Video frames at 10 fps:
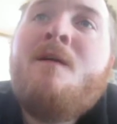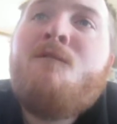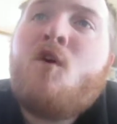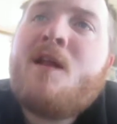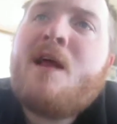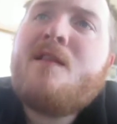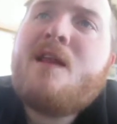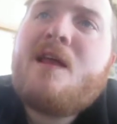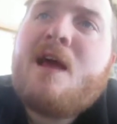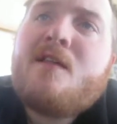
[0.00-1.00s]
4-9
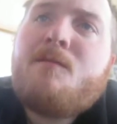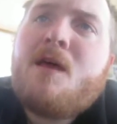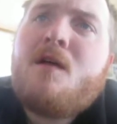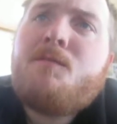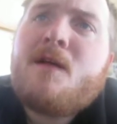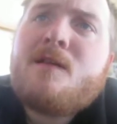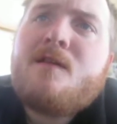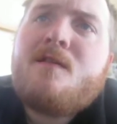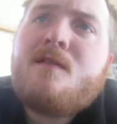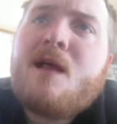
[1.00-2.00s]
today. The House bill passed
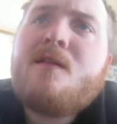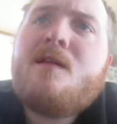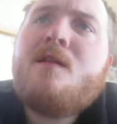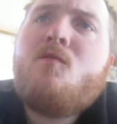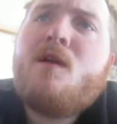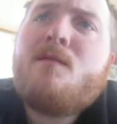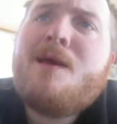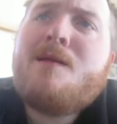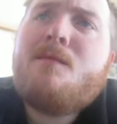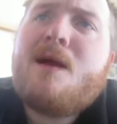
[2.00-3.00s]
the House and then was
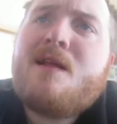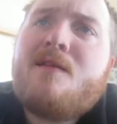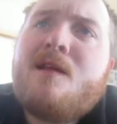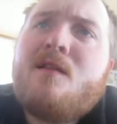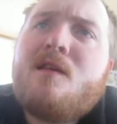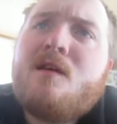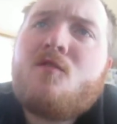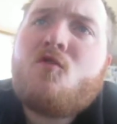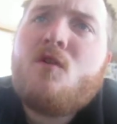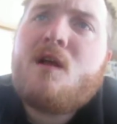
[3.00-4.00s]
amended by the Senate to
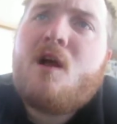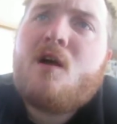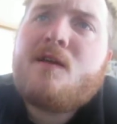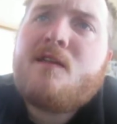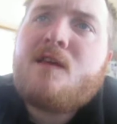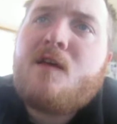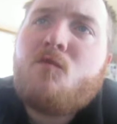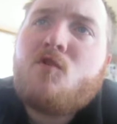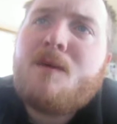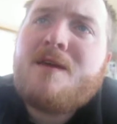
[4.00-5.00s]
exclude Augusta
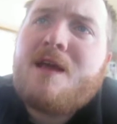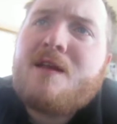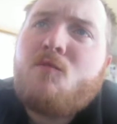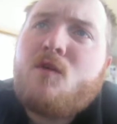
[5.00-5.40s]
and Richmond County,